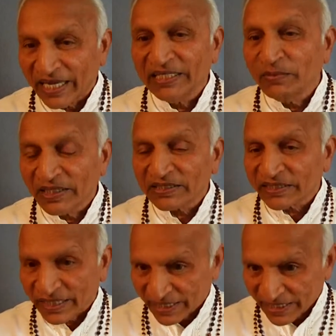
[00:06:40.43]

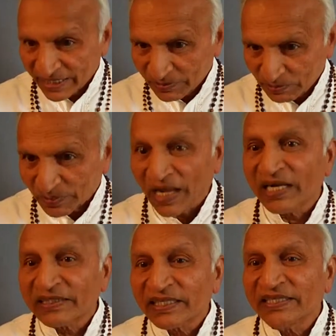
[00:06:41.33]
animals and
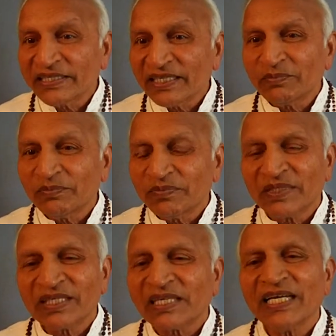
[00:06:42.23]
plant kingdom,
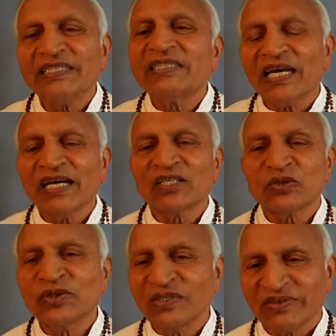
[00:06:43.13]
entire
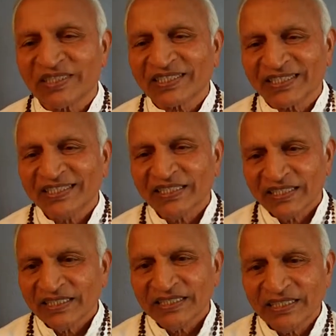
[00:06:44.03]
universe,
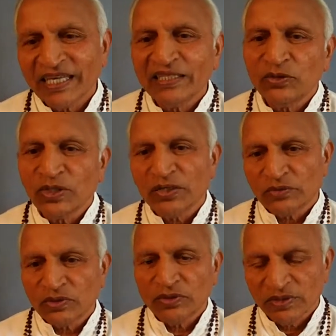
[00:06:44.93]
then you
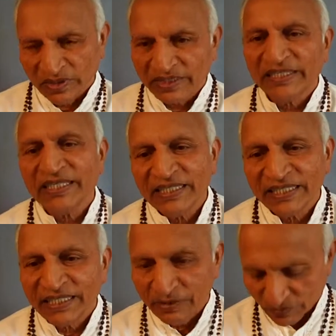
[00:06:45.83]
have
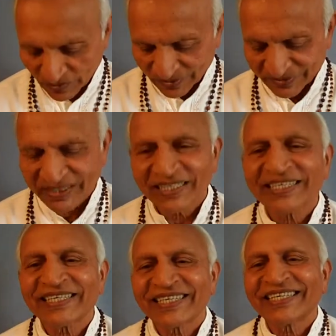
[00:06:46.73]
really evolved.
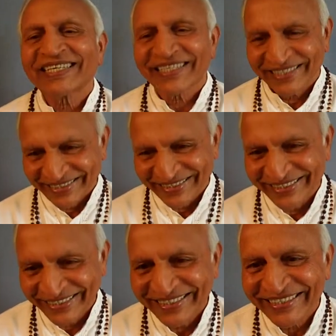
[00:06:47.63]

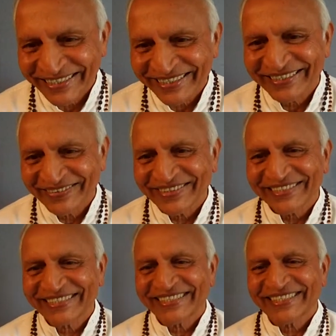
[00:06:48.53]
Okay, that's
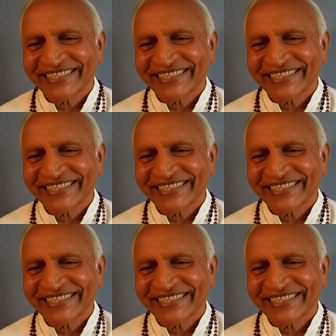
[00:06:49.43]
nice.